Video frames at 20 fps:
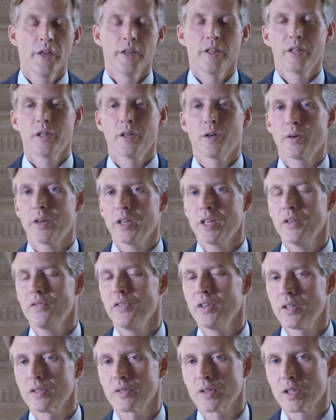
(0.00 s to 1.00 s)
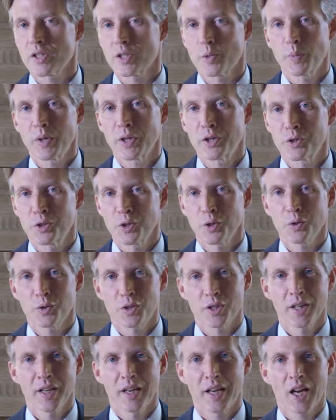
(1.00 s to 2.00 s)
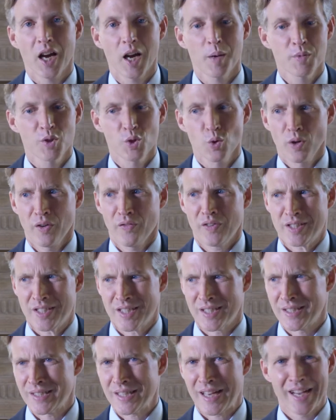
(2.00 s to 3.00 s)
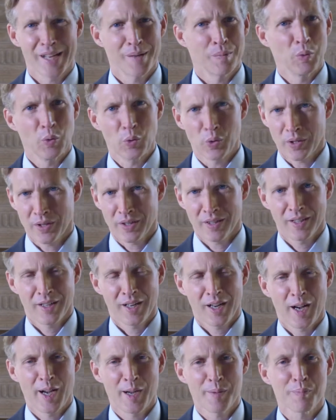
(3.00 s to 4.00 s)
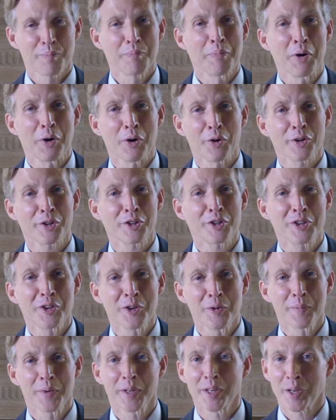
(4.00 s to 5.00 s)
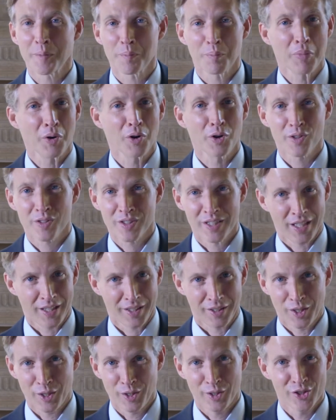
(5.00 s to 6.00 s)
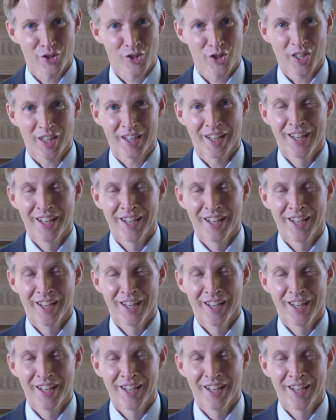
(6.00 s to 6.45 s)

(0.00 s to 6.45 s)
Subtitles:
Even as I speak to you today, I'm sort of a cyborg. I'm part human, I'm part technology.